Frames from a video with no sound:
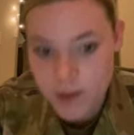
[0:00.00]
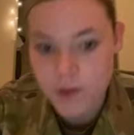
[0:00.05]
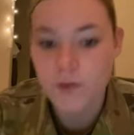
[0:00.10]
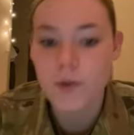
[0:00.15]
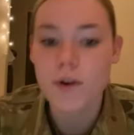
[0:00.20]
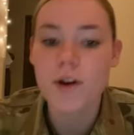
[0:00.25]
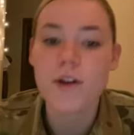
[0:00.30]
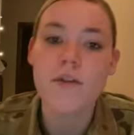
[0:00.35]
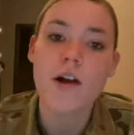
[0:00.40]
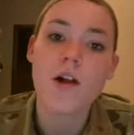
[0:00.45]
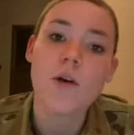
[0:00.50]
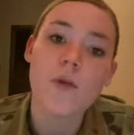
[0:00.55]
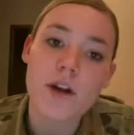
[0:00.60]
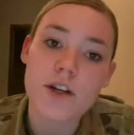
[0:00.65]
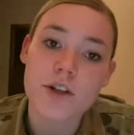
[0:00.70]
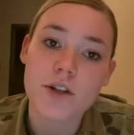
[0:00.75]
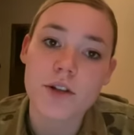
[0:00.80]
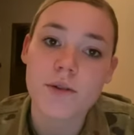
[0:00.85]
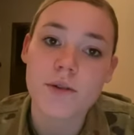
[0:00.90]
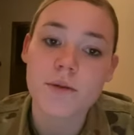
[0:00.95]
for
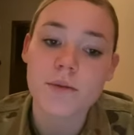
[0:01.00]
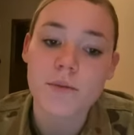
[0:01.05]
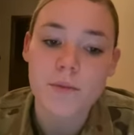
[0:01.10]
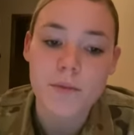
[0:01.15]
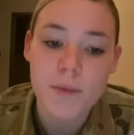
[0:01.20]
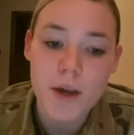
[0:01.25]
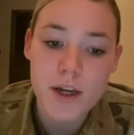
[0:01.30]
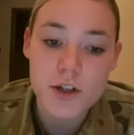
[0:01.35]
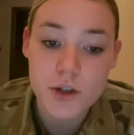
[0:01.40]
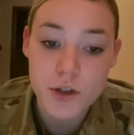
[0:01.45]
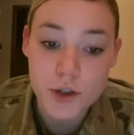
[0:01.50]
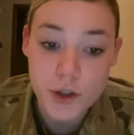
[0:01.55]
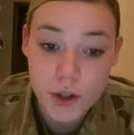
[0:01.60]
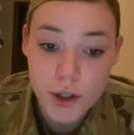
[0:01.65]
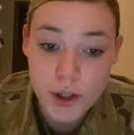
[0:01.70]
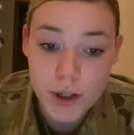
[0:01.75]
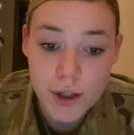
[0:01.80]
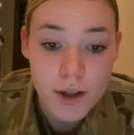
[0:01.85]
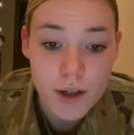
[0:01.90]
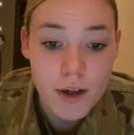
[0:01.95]
evaluation, make
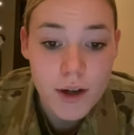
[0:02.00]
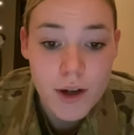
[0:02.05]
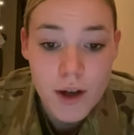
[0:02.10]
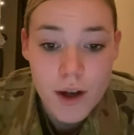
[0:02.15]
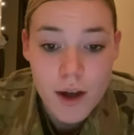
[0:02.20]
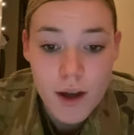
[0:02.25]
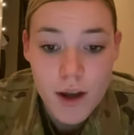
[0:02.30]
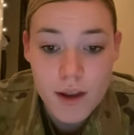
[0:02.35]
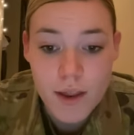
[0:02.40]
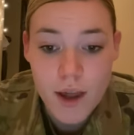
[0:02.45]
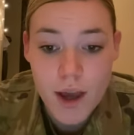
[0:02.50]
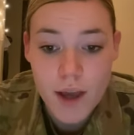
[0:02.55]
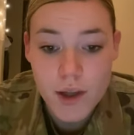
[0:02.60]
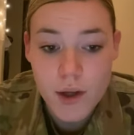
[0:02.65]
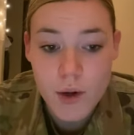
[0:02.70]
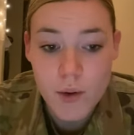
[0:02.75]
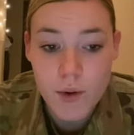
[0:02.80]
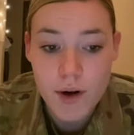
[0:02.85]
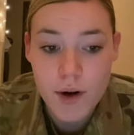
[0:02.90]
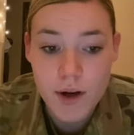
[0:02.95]
sure that
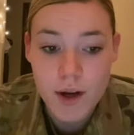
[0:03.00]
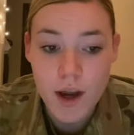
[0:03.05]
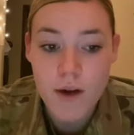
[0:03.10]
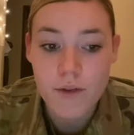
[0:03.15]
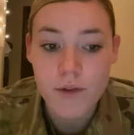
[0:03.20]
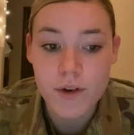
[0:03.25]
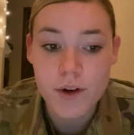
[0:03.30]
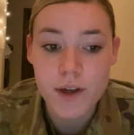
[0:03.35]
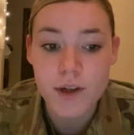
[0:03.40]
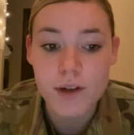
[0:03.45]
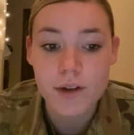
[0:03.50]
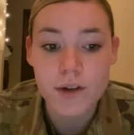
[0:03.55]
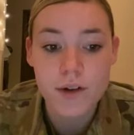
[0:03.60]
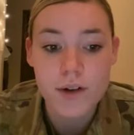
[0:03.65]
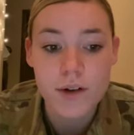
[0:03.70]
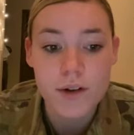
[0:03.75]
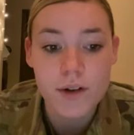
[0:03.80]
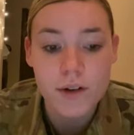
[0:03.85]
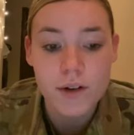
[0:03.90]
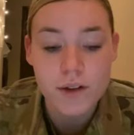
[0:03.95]
you are covering
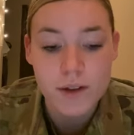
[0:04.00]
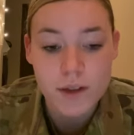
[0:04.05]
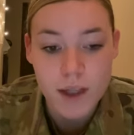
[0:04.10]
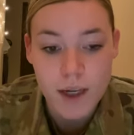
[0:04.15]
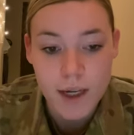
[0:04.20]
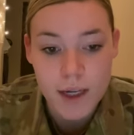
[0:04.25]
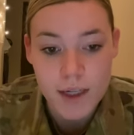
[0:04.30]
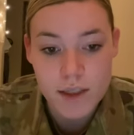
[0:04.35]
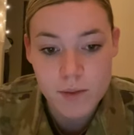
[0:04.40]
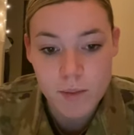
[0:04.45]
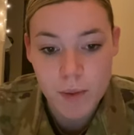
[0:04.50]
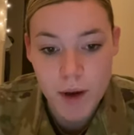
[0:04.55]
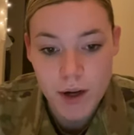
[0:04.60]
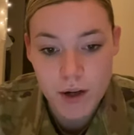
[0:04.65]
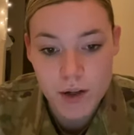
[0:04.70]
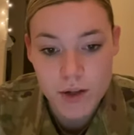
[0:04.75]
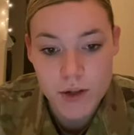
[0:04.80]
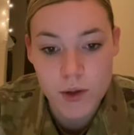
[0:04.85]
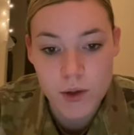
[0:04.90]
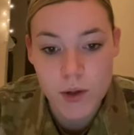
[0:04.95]
your light
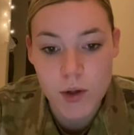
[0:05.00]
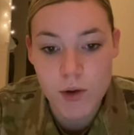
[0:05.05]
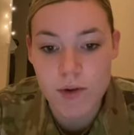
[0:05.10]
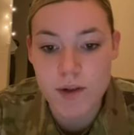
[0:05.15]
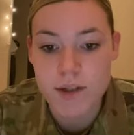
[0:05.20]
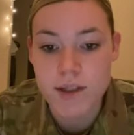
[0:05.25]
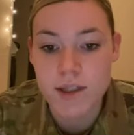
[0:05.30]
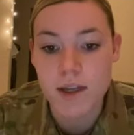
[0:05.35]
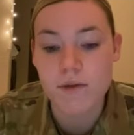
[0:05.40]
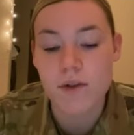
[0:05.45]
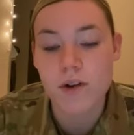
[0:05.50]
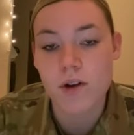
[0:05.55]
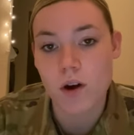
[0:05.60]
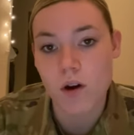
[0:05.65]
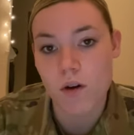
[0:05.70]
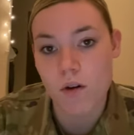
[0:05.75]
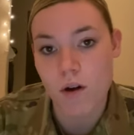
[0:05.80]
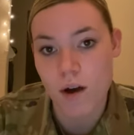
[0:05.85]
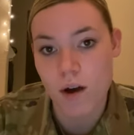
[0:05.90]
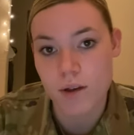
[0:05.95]
better so you receive a
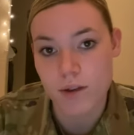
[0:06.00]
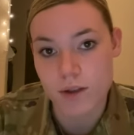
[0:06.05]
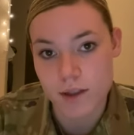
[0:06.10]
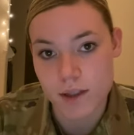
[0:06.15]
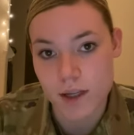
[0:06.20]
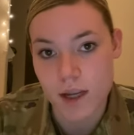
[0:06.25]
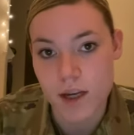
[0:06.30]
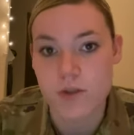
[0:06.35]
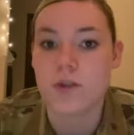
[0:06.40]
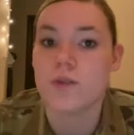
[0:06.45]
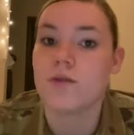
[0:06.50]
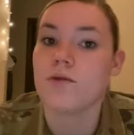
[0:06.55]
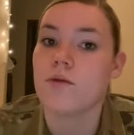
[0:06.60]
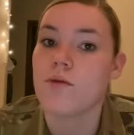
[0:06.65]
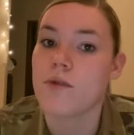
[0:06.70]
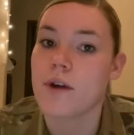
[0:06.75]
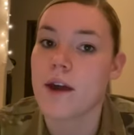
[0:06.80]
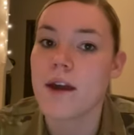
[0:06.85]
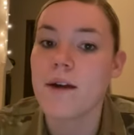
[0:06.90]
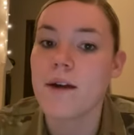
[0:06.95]
go on the station,
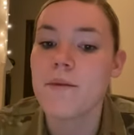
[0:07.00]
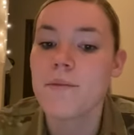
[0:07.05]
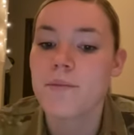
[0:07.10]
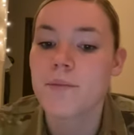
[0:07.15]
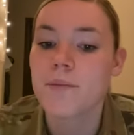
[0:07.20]
okay?